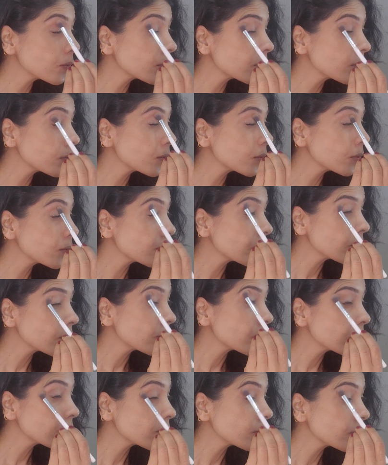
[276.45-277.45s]
I think I
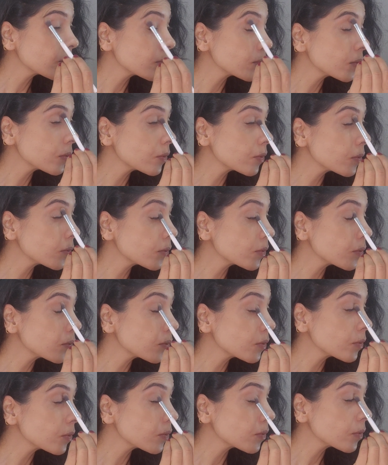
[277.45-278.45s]
used Laura Mercier
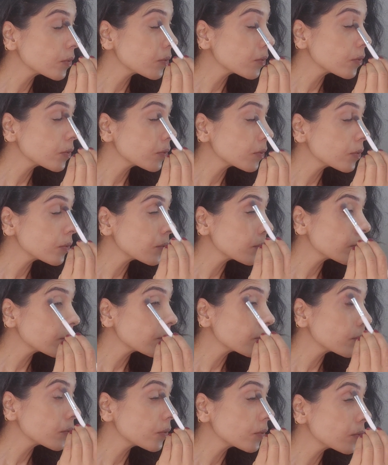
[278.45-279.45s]
powder just
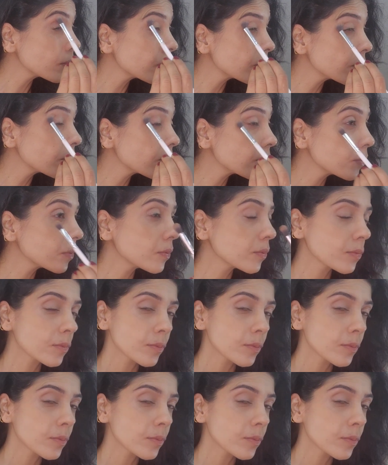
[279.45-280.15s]
to like,